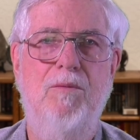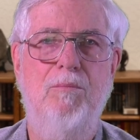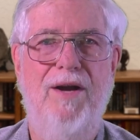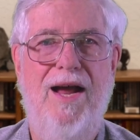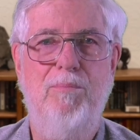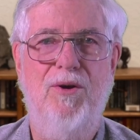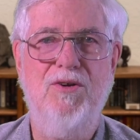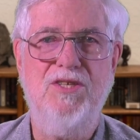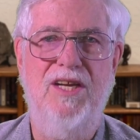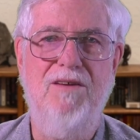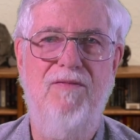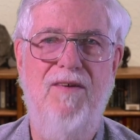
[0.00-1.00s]
But I
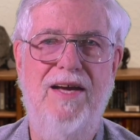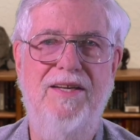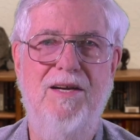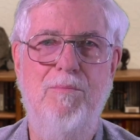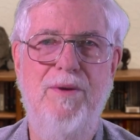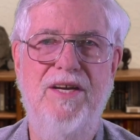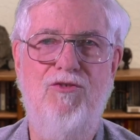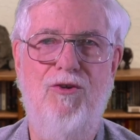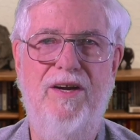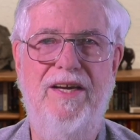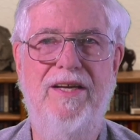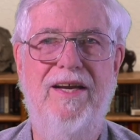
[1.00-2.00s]
personally find it a bit
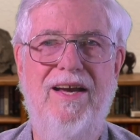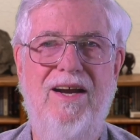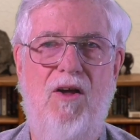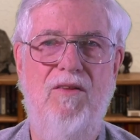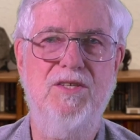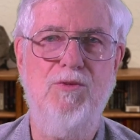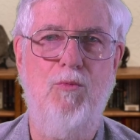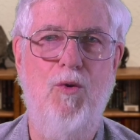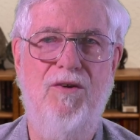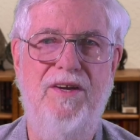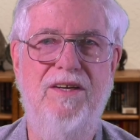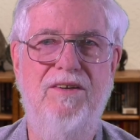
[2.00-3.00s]
tricky to get all this
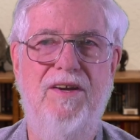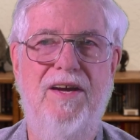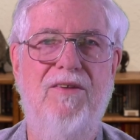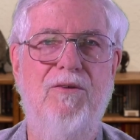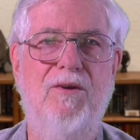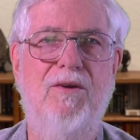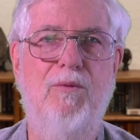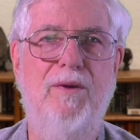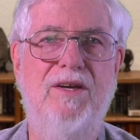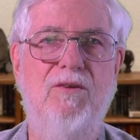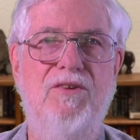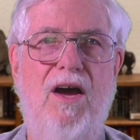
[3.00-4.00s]
working together in
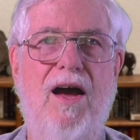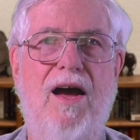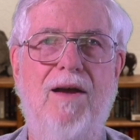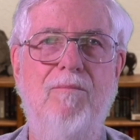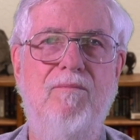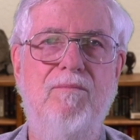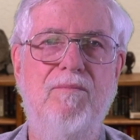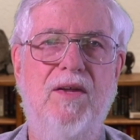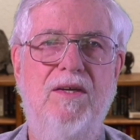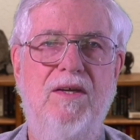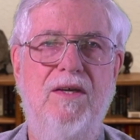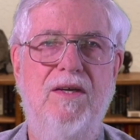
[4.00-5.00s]
real time,
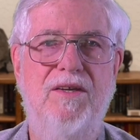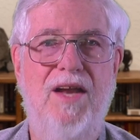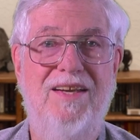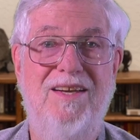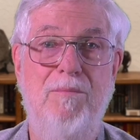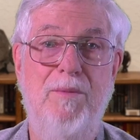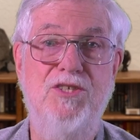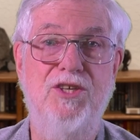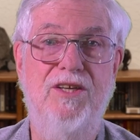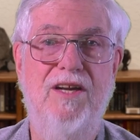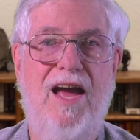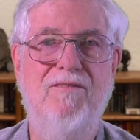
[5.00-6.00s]
not to
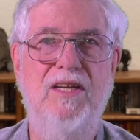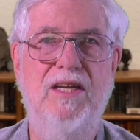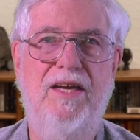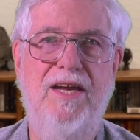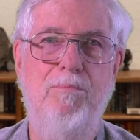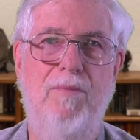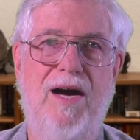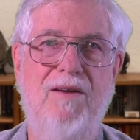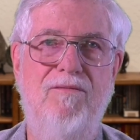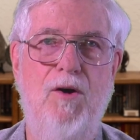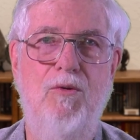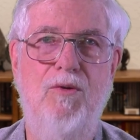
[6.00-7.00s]
mention having to keep my
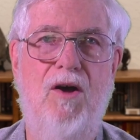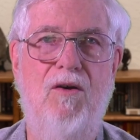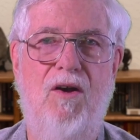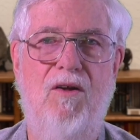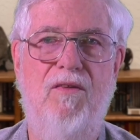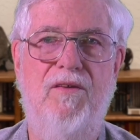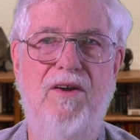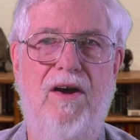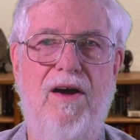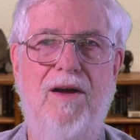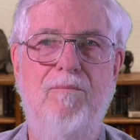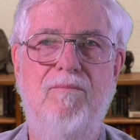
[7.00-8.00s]
phone on all the
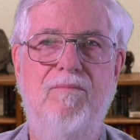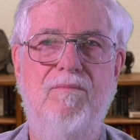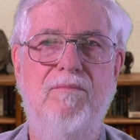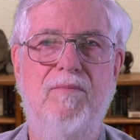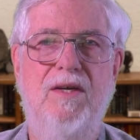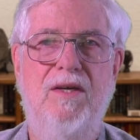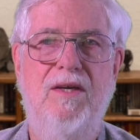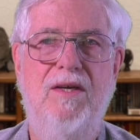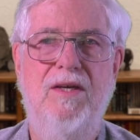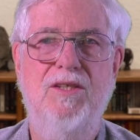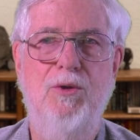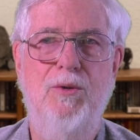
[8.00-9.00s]
time.
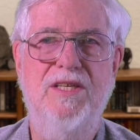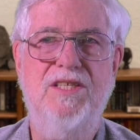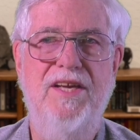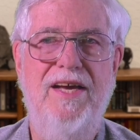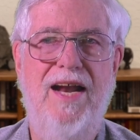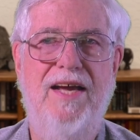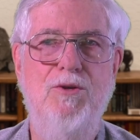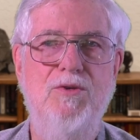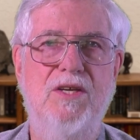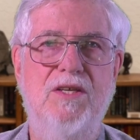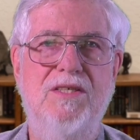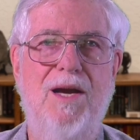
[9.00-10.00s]
So instead I use
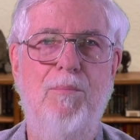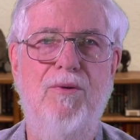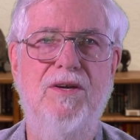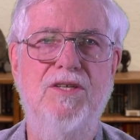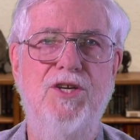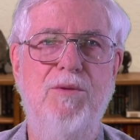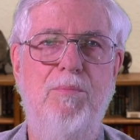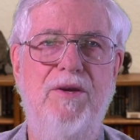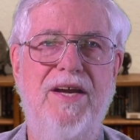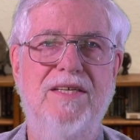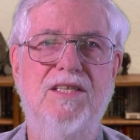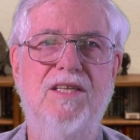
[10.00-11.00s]
a separate
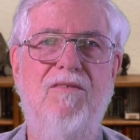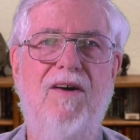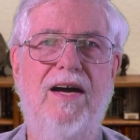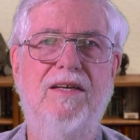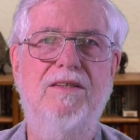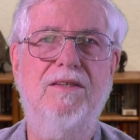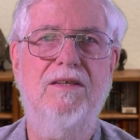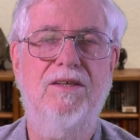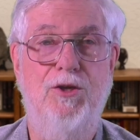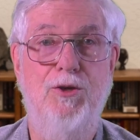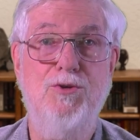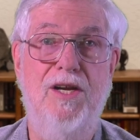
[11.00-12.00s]
GPS device,
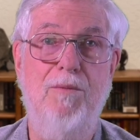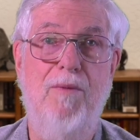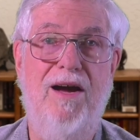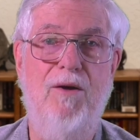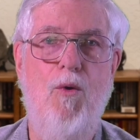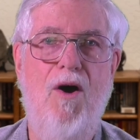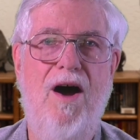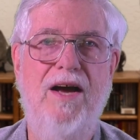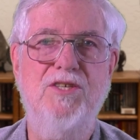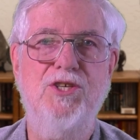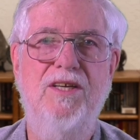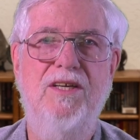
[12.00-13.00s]
usually my
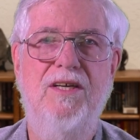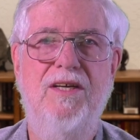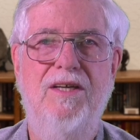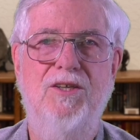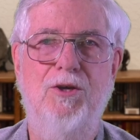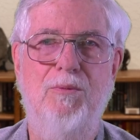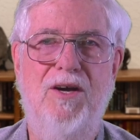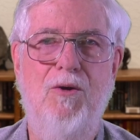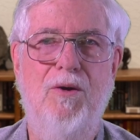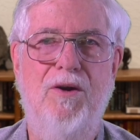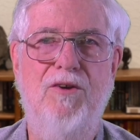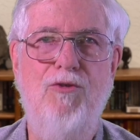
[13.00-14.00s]
watch, to
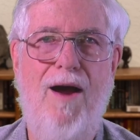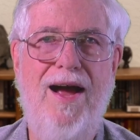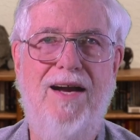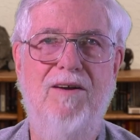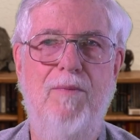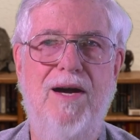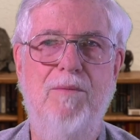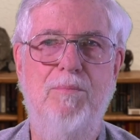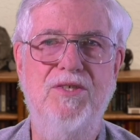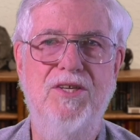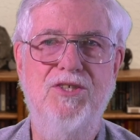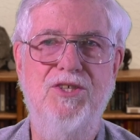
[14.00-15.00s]
record a track of my
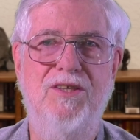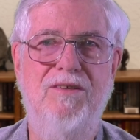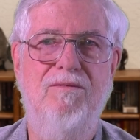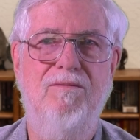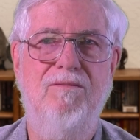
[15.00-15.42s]
position.